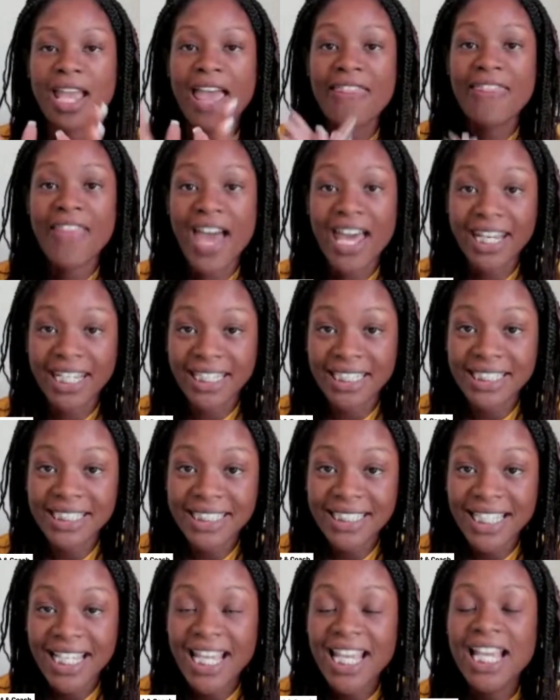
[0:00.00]
And that
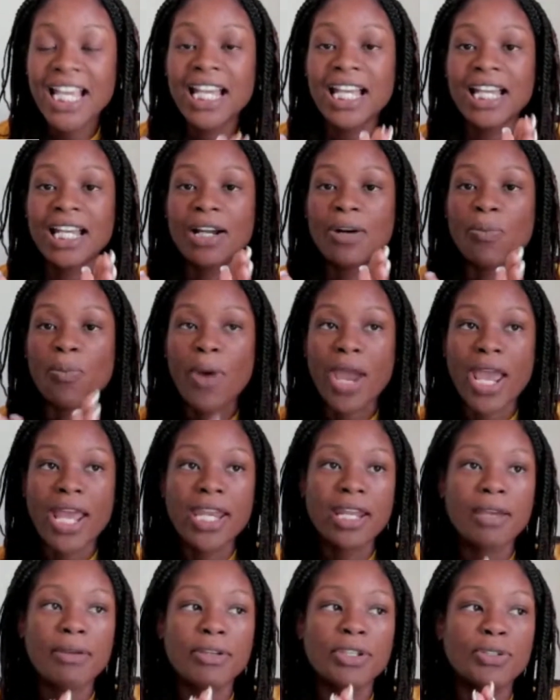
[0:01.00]
is,
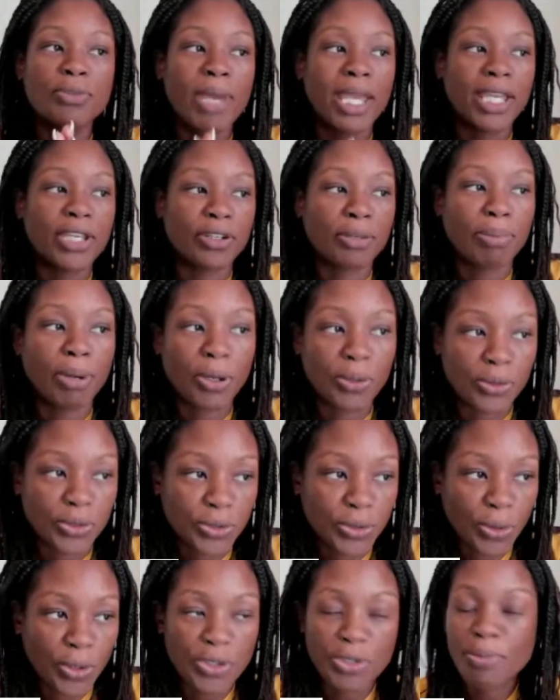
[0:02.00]
when you make your
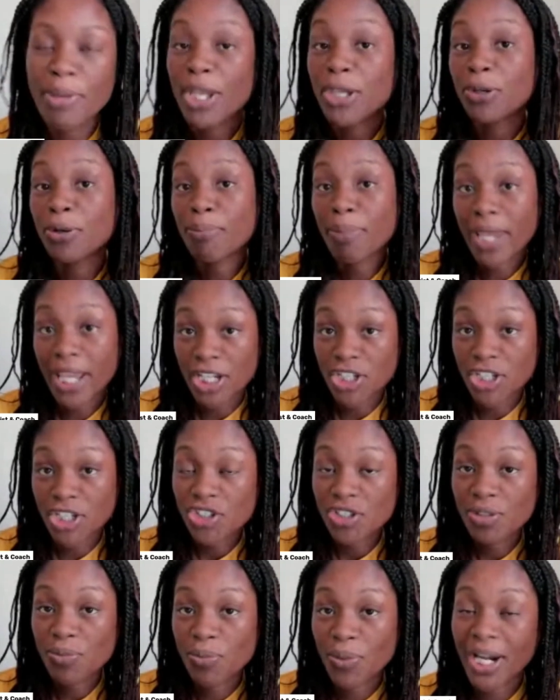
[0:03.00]
post or you make your
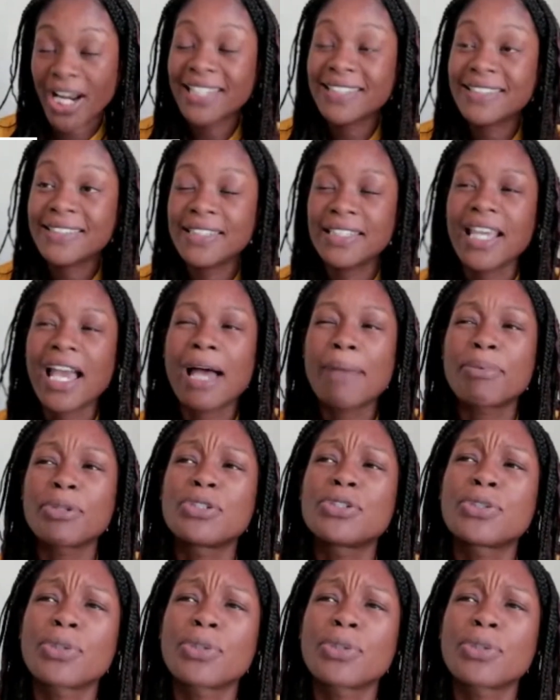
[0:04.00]
pitch, what I see happen